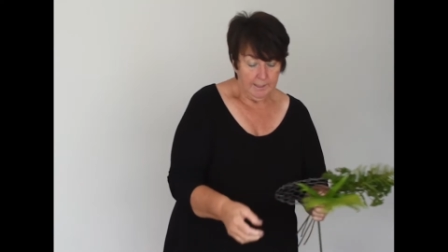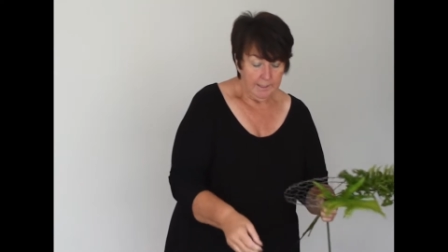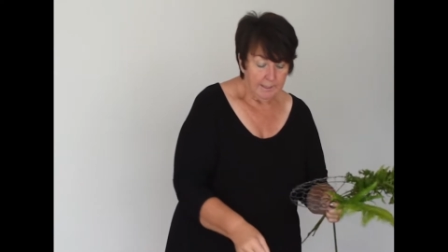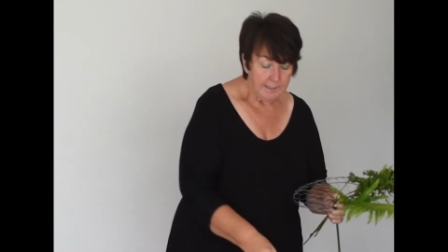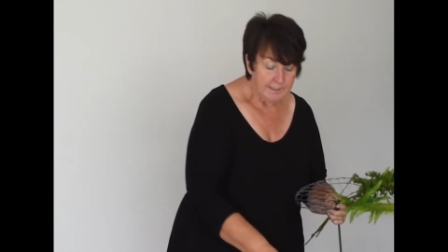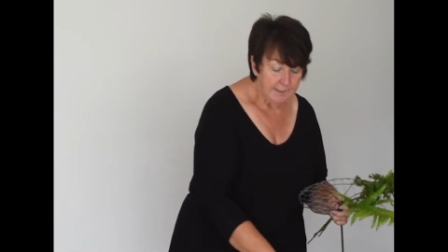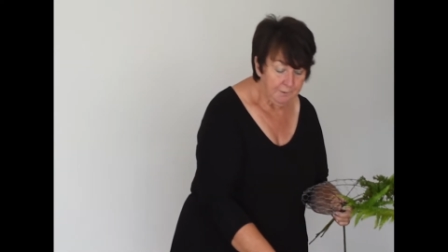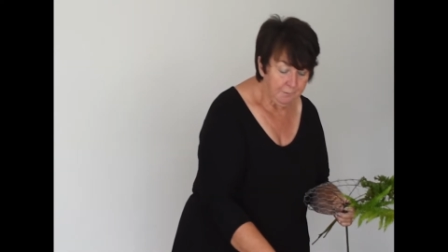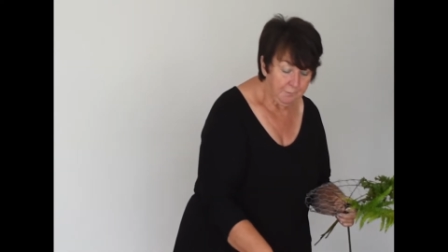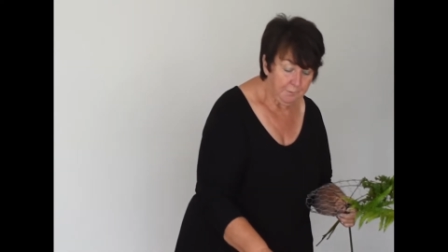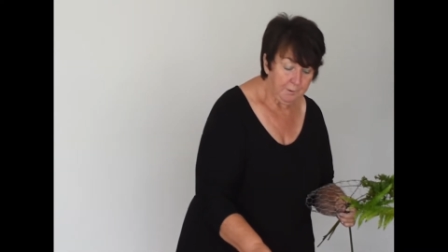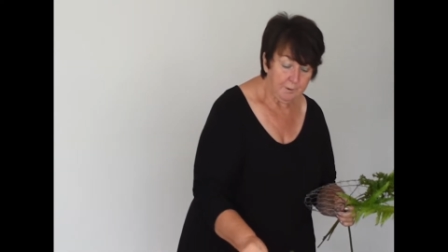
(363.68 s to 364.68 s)
is
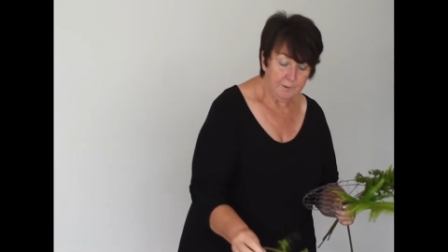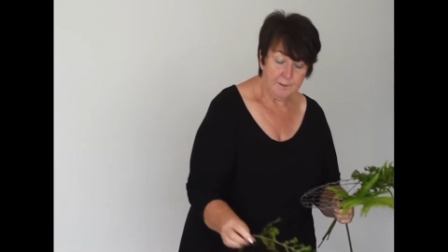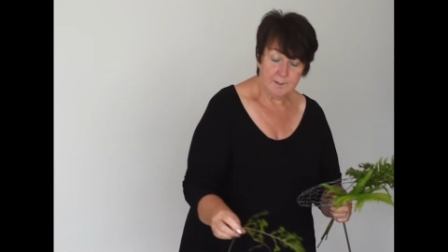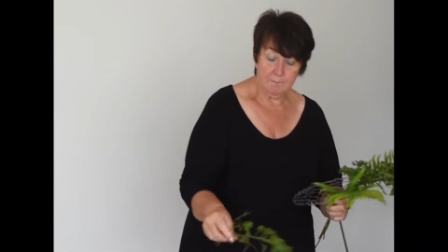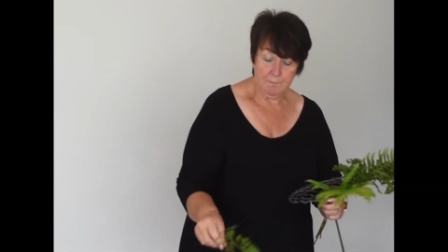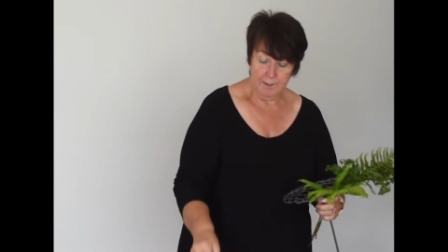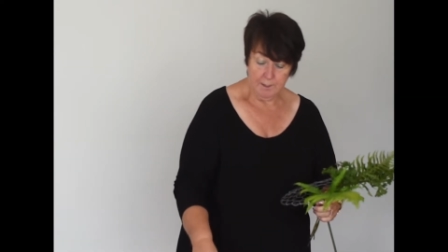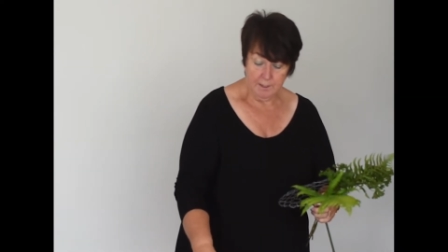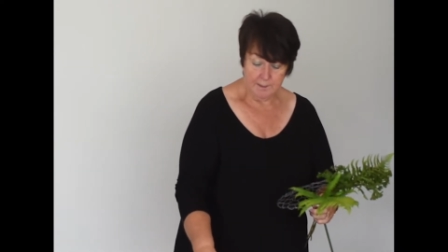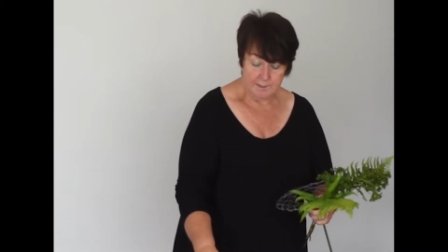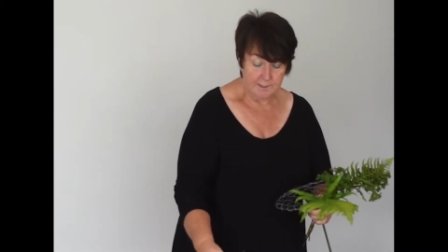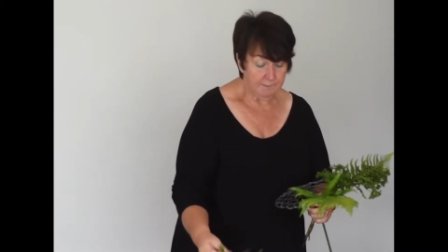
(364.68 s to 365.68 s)
if something
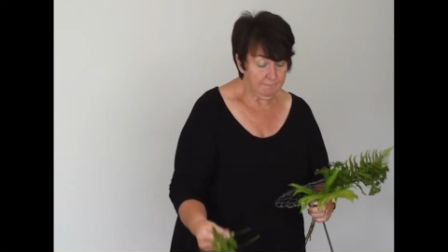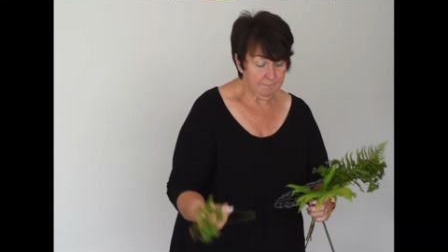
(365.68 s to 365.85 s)
is